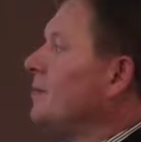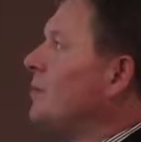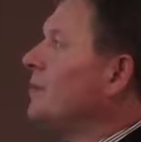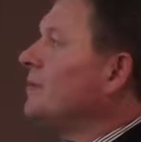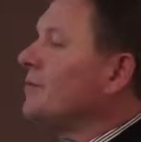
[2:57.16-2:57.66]

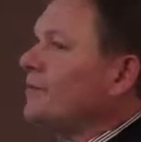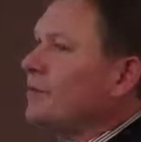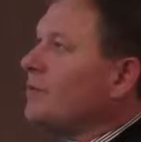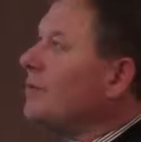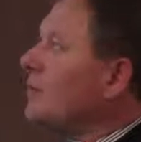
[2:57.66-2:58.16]
point of
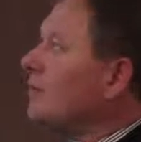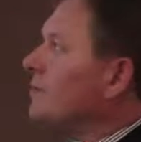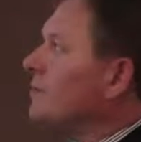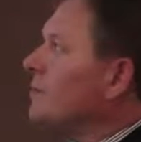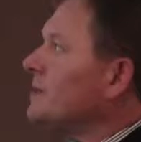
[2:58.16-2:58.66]
view of
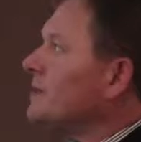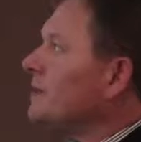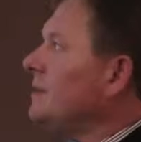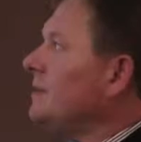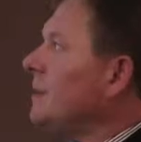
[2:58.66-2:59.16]

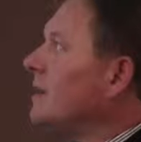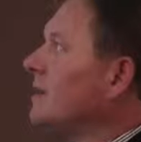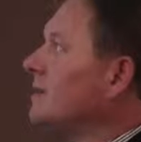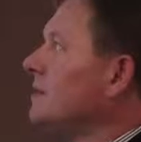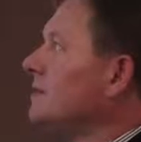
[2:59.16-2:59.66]
OECD
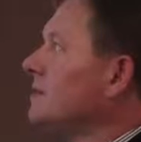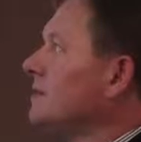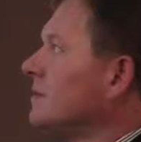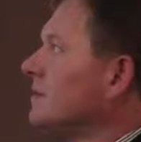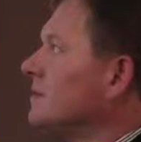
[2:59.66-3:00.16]
directives,
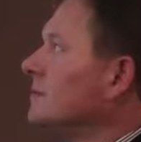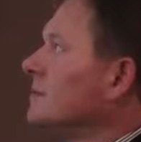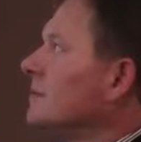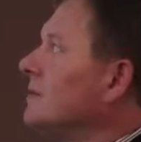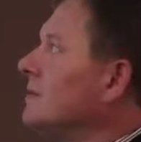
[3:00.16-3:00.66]
so
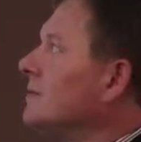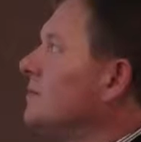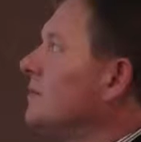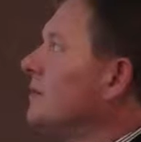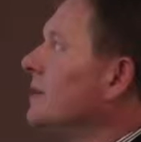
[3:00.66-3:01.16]
it's
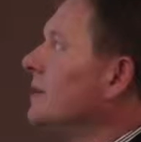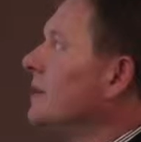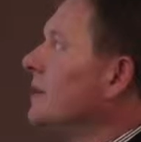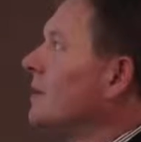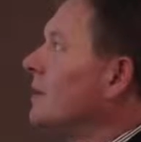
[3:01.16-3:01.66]
fully
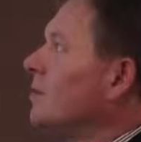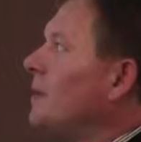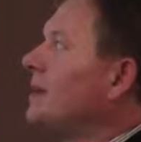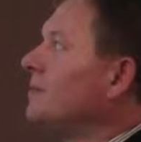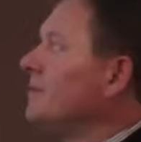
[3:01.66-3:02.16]

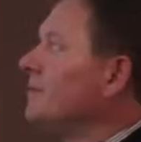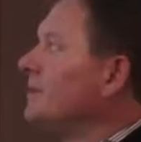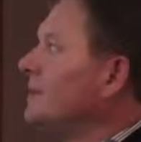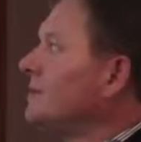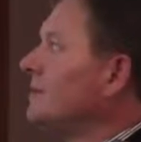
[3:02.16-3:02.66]
complying
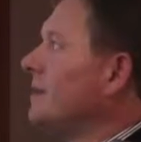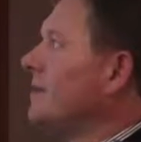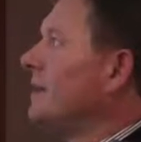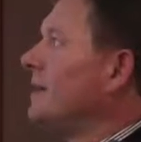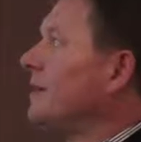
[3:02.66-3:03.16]
with these
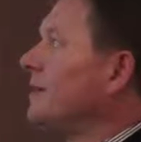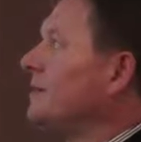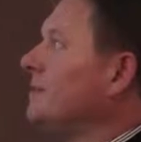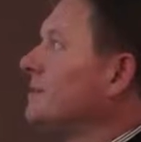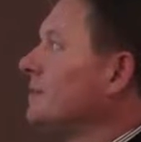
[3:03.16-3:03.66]

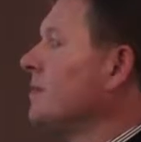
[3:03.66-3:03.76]
directives.